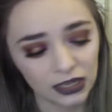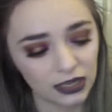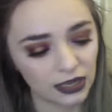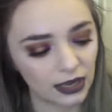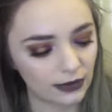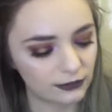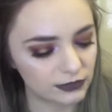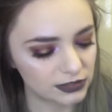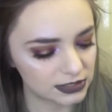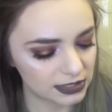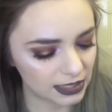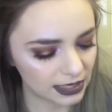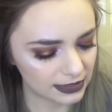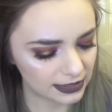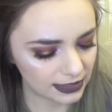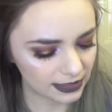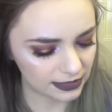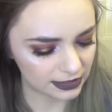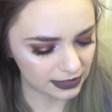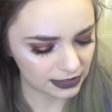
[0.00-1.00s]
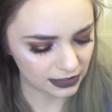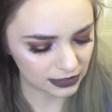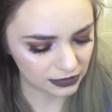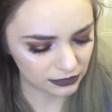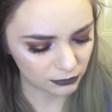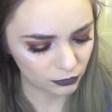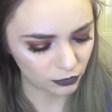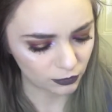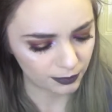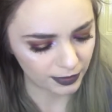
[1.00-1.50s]
I would say that the kind
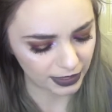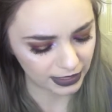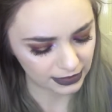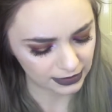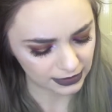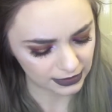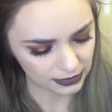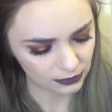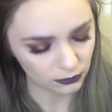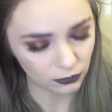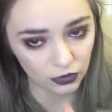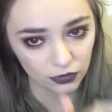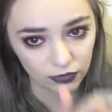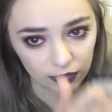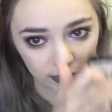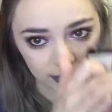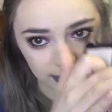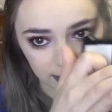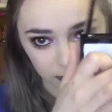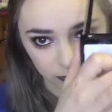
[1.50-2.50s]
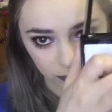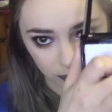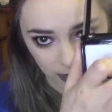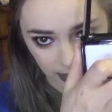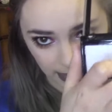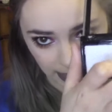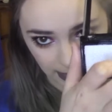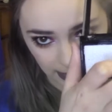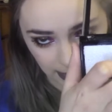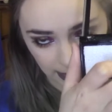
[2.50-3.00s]
of more pinky one, this one
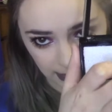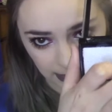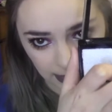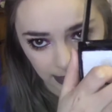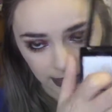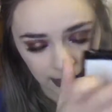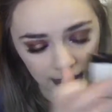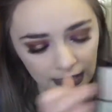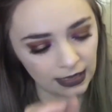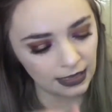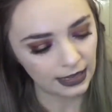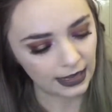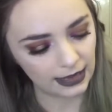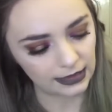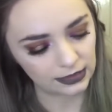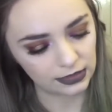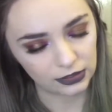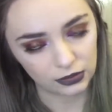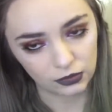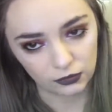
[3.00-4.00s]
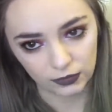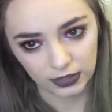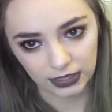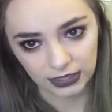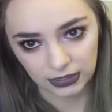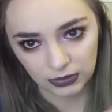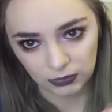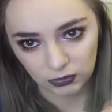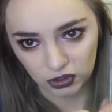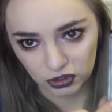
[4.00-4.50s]
here, and the
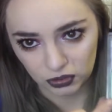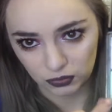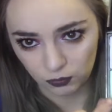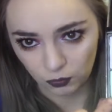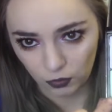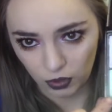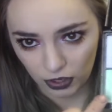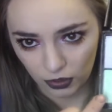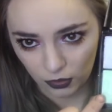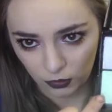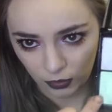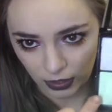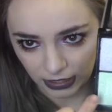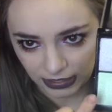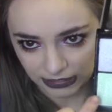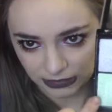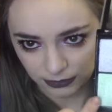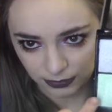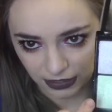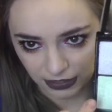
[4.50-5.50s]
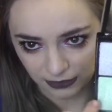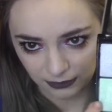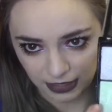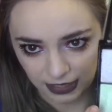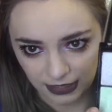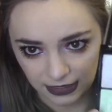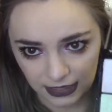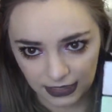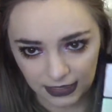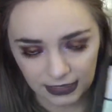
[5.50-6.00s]
greeny one weren't quite as
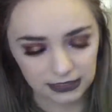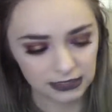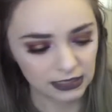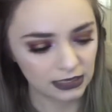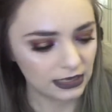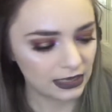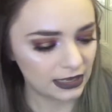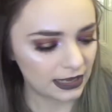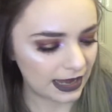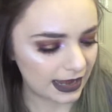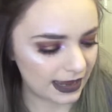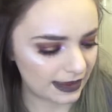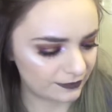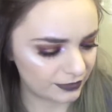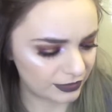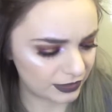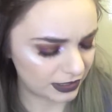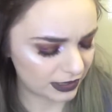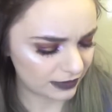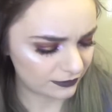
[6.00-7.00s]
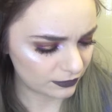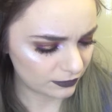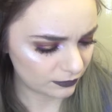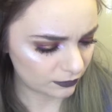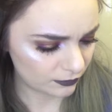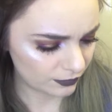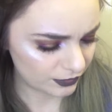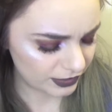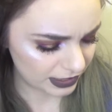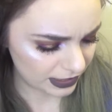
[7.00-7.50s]
pigmented.
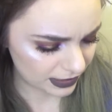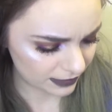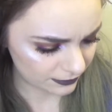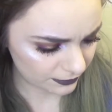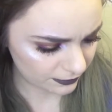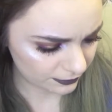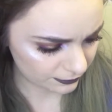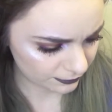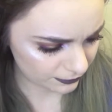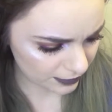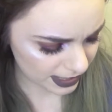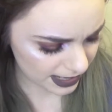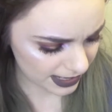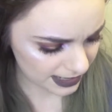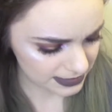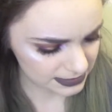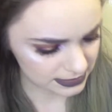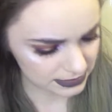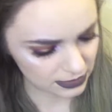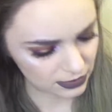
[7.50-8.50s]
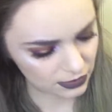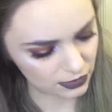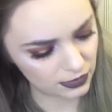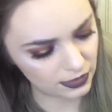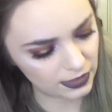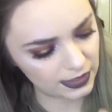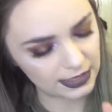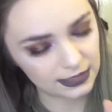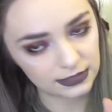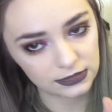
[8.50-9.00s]
The other three, so
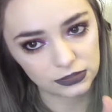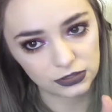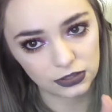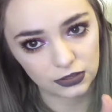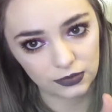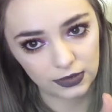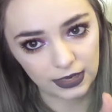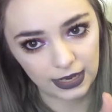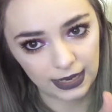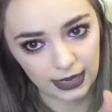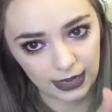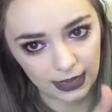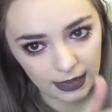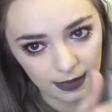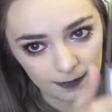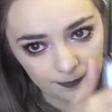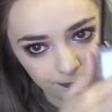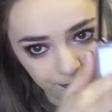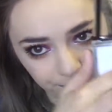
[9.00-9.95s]
these two here